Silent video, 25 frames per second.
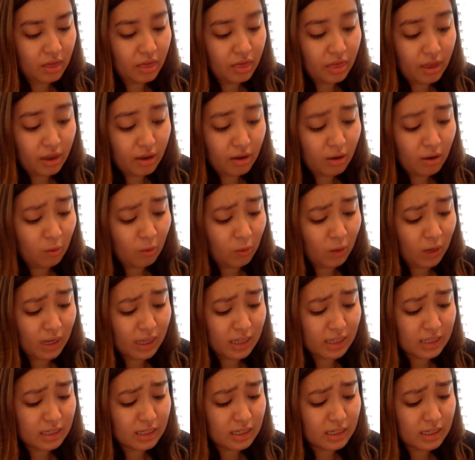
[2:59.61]
There it
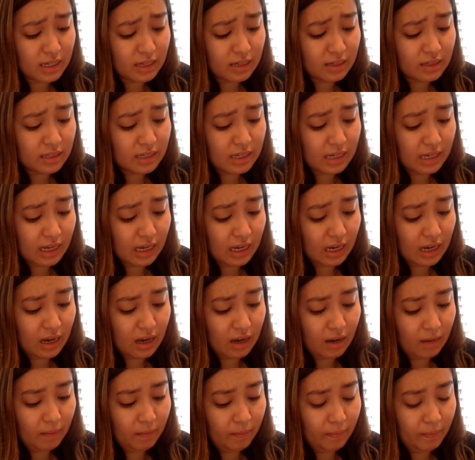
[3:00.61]
was, the tail
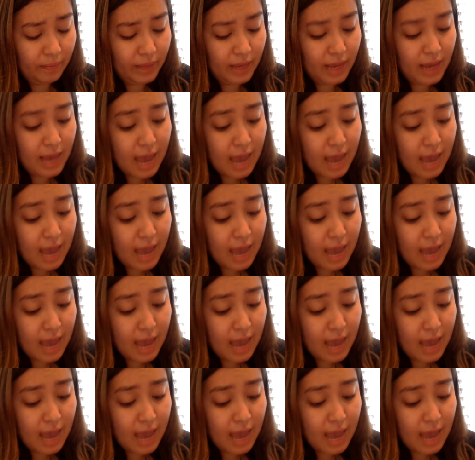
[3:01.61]
sticking up,